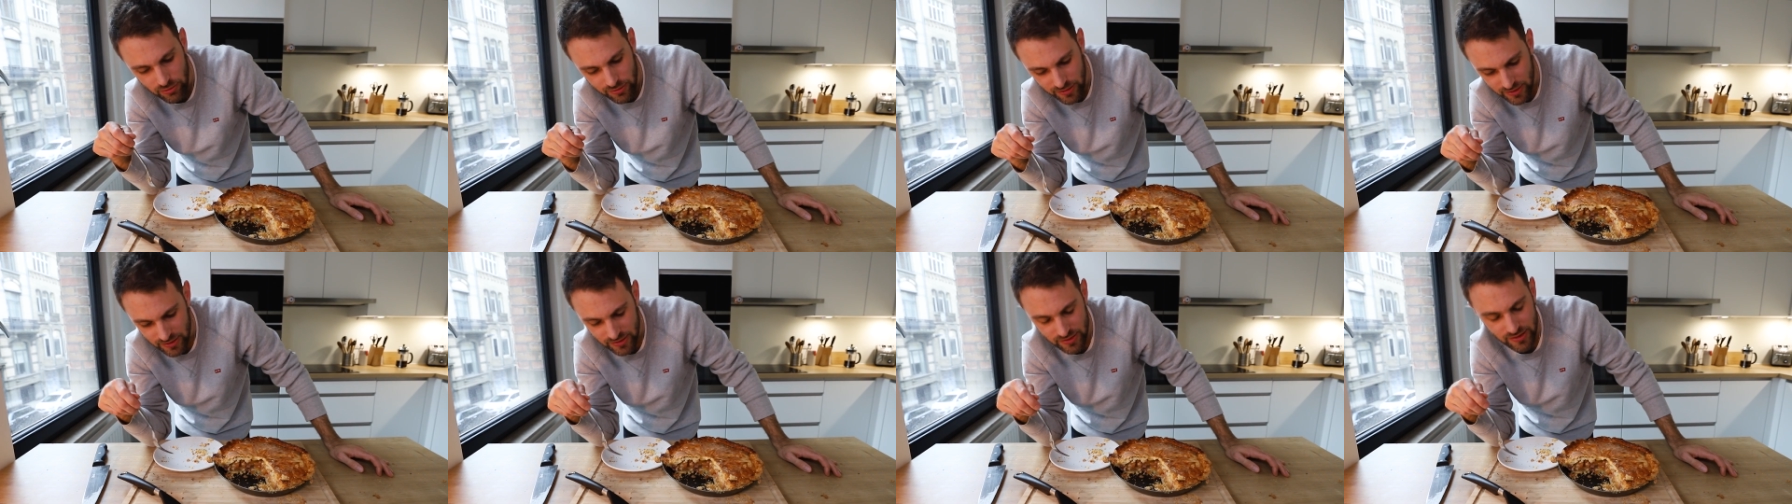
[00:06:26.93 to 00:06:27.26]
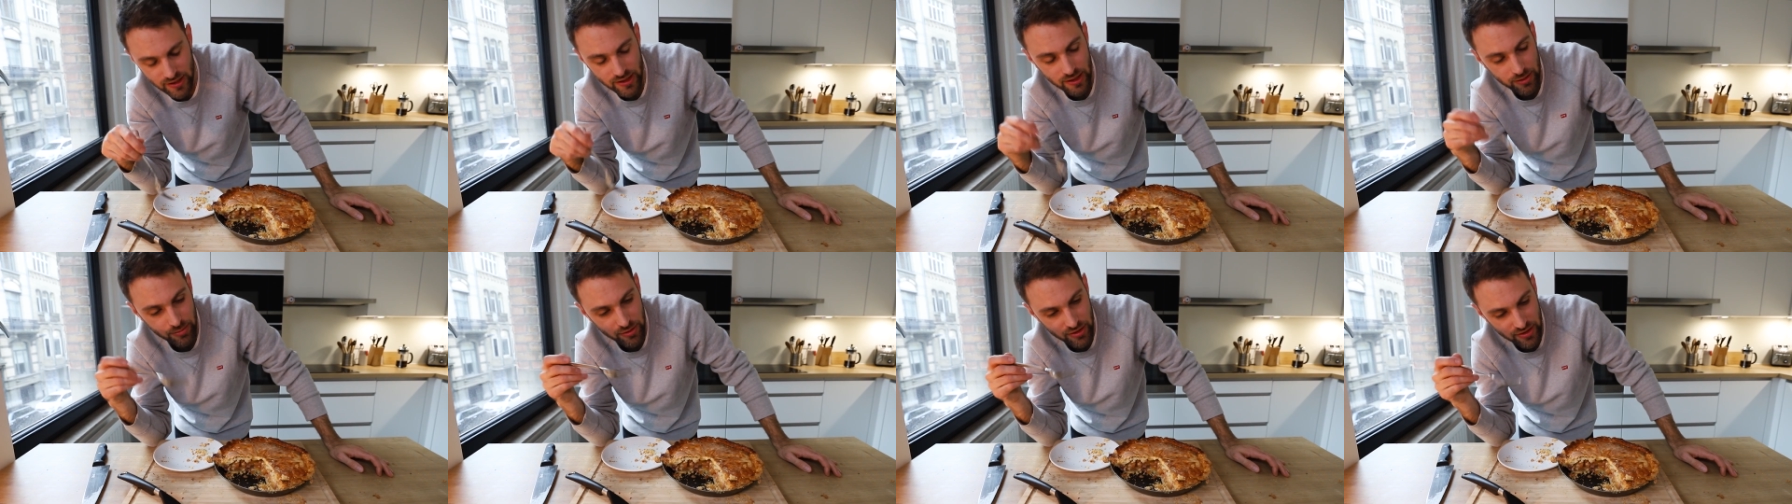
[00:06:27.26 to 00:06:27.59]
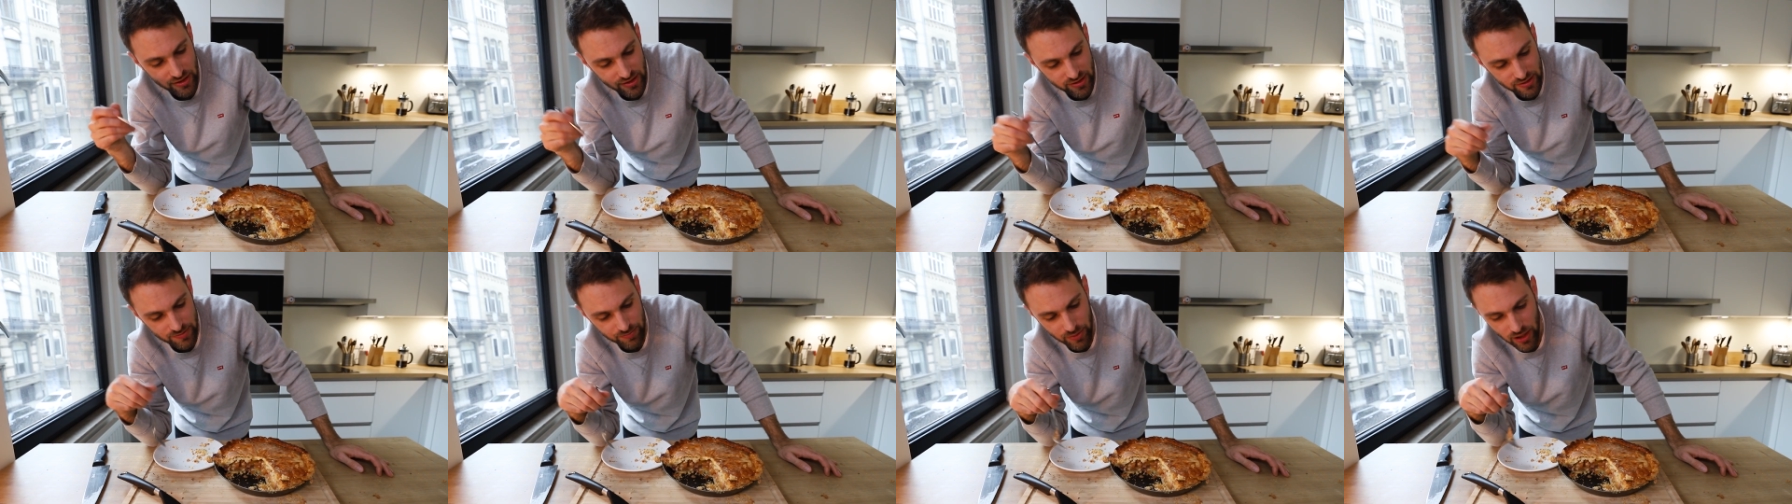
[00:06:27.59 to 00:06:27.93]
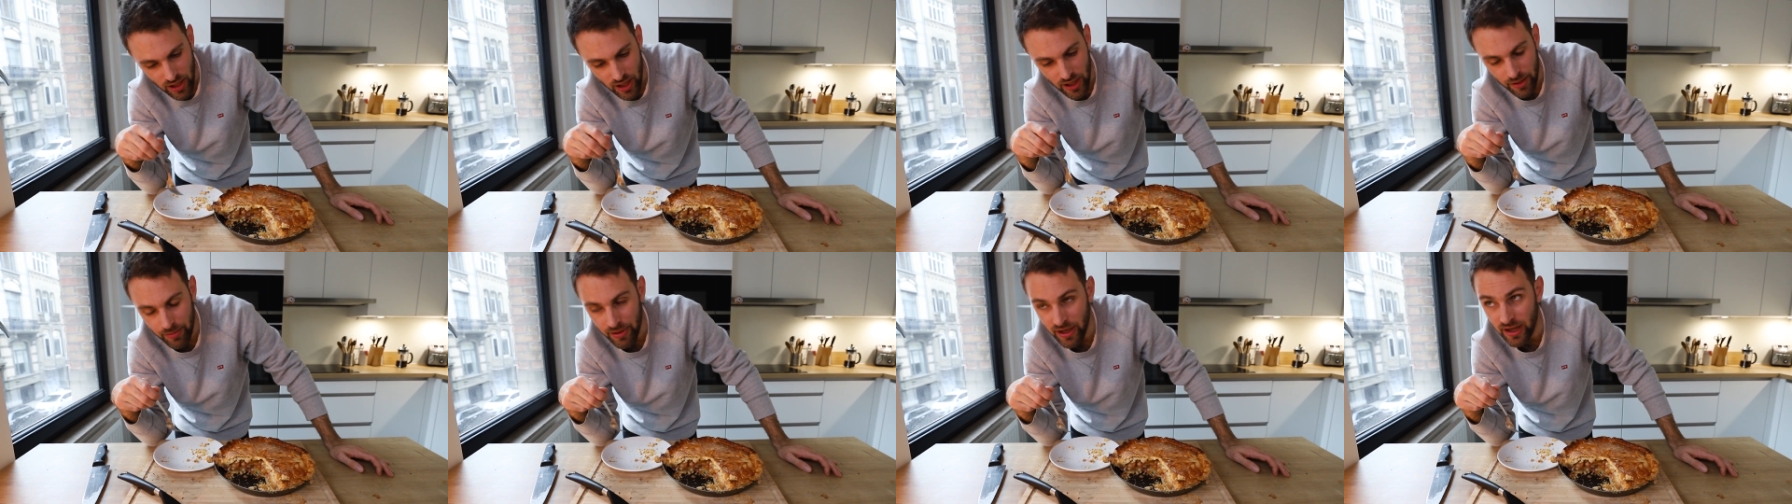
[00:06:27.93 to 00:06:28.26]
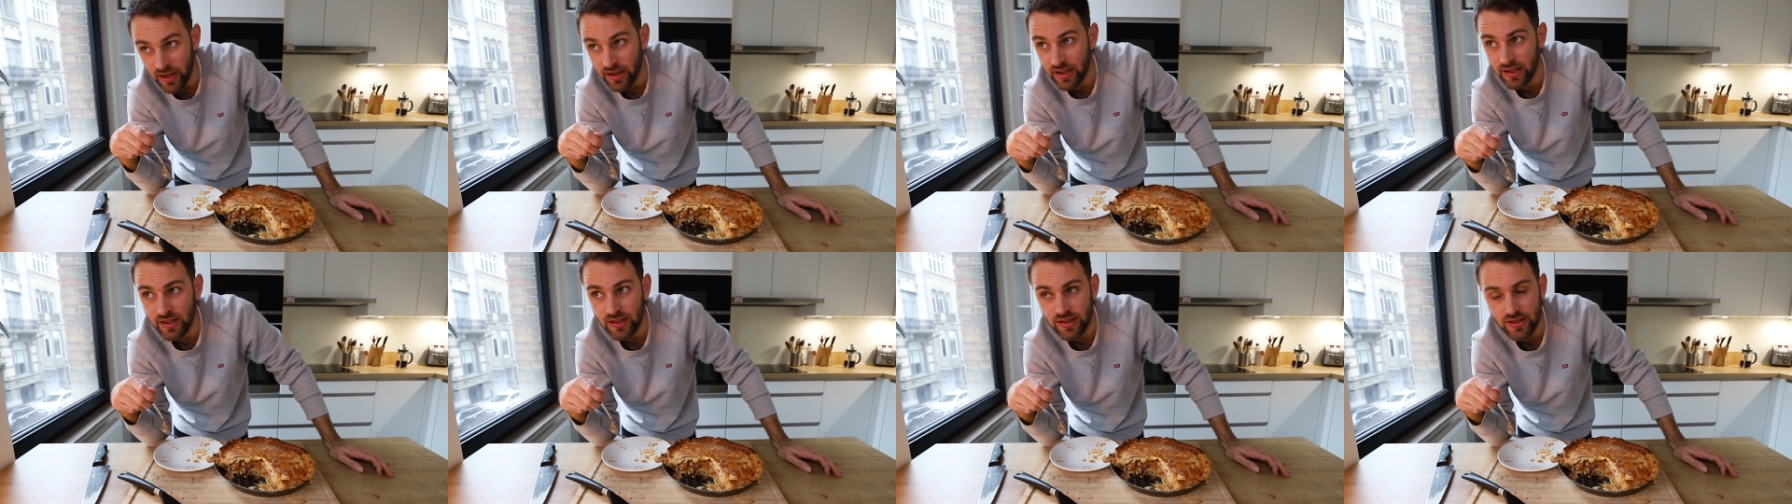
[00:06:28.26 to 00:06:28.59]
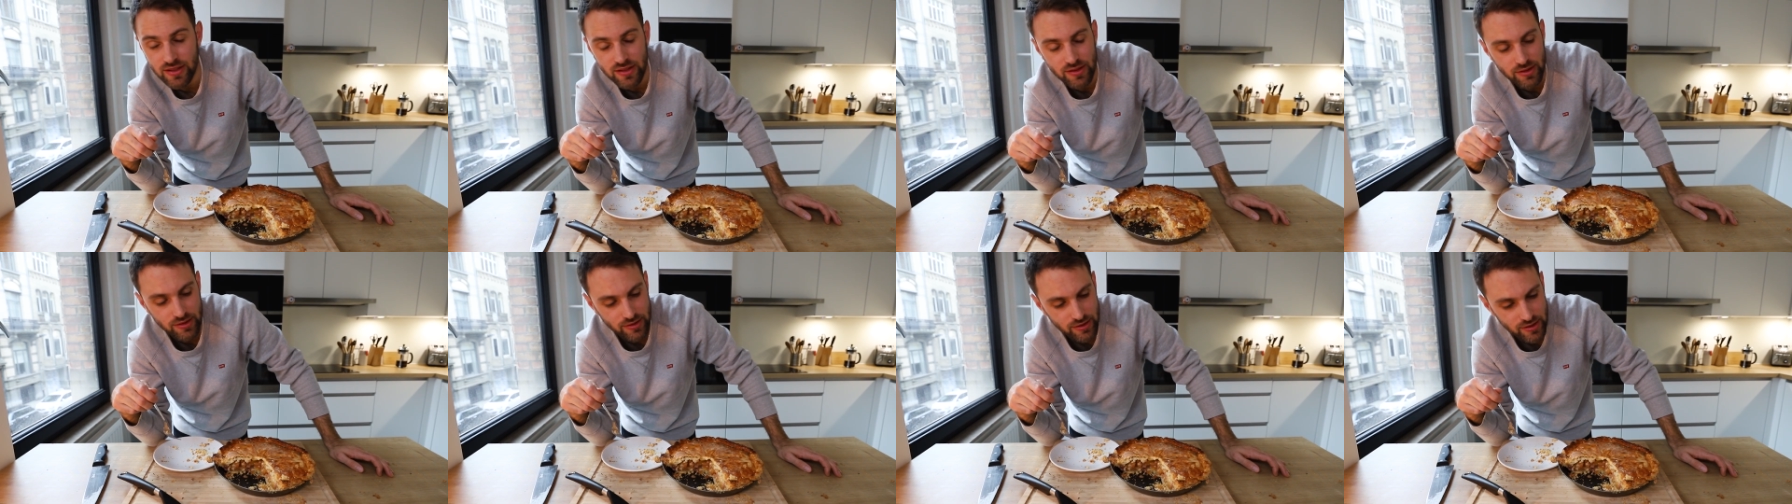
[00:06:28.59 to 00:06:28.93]
don't know what to say about this pie, man.
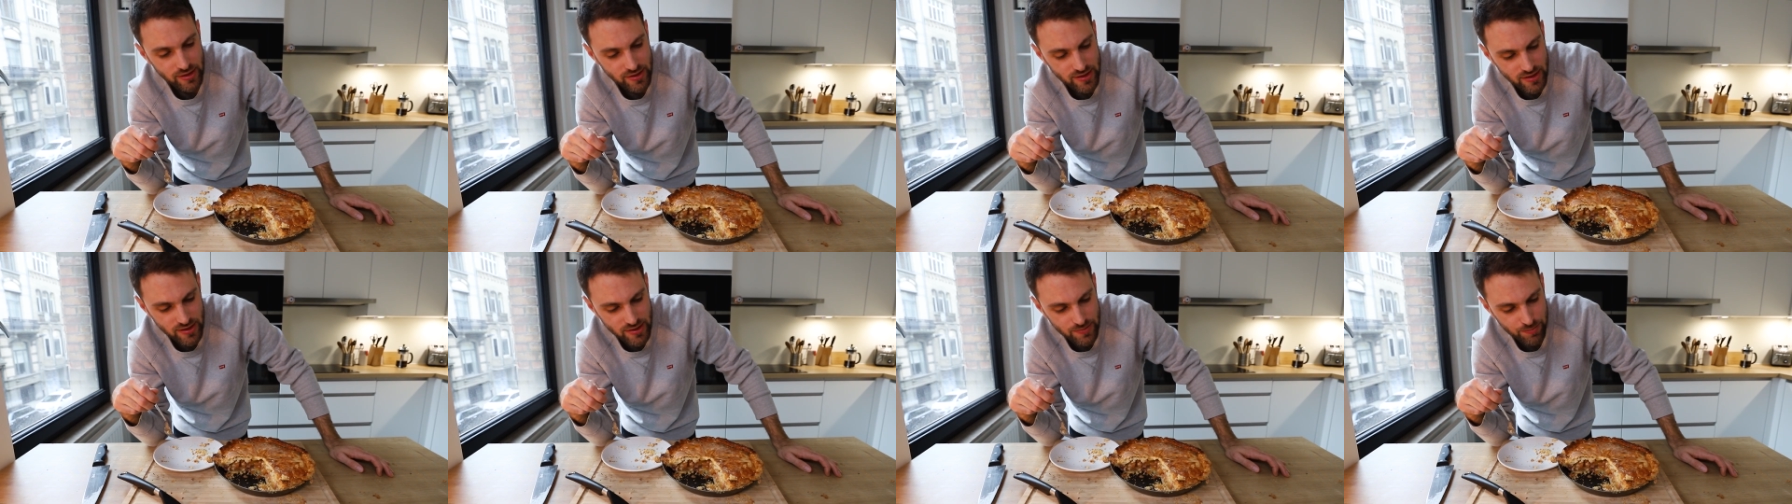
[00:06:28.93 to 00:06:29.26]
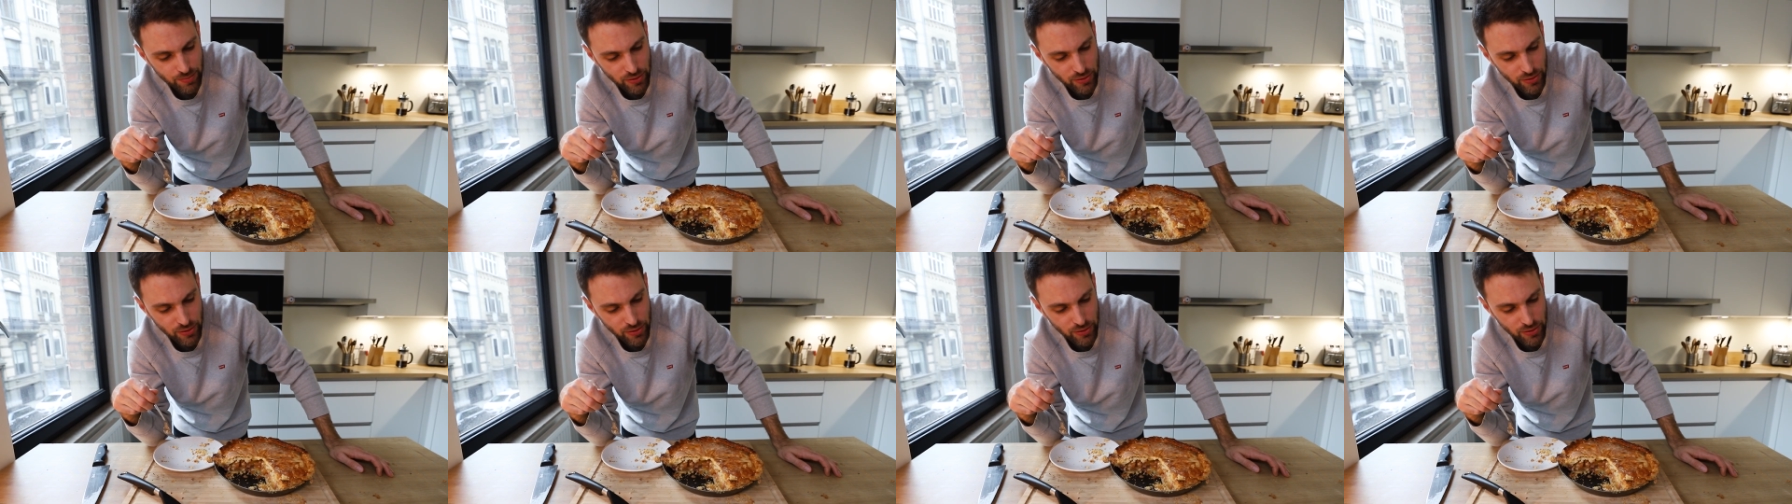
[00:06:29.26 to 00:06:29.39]
This is